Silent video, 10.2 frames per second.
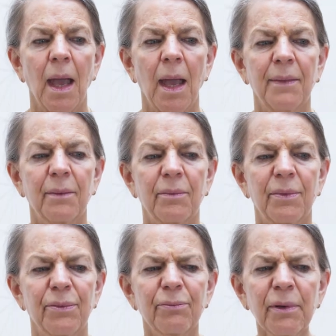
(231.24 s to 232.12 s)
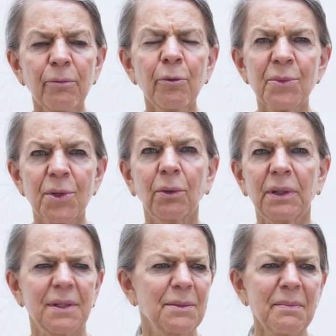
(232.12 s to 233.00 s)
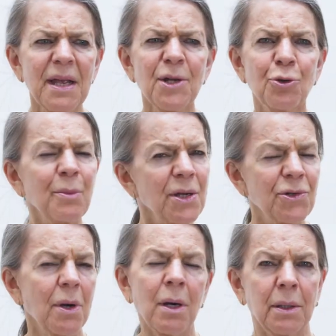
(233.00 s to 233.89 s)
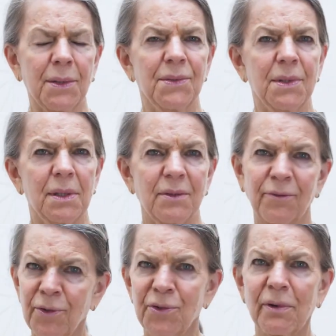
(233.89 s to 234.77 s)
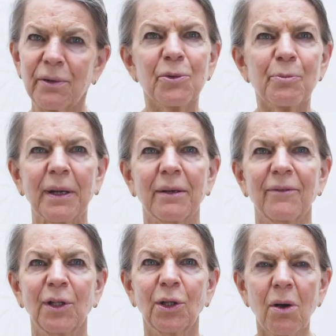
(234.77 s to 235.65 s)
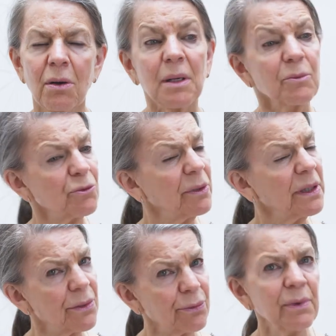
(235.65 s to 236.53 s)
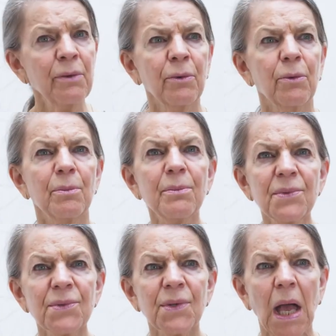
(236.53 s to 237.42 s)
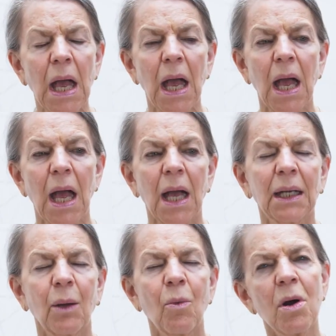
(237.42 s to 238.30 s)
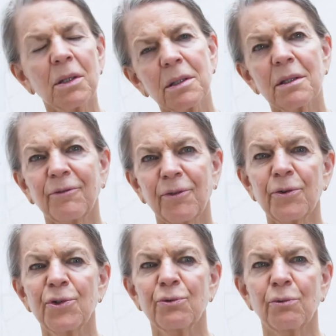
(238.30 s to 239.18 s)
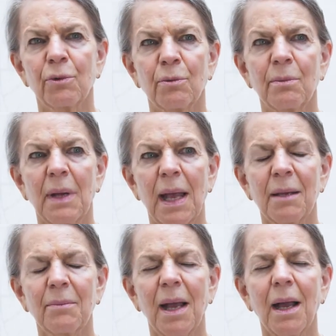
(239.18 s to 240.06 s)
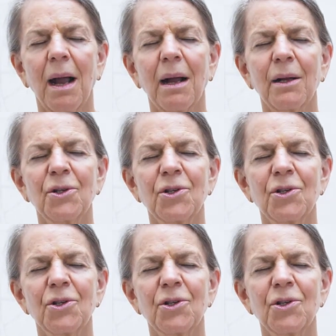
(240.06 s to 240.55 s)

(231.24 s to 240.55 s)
And there were 3 rooms only, this major, major artist. And it's the first retrospective in a long time. It's really 3 rooms. And I walked into the first room, and my heart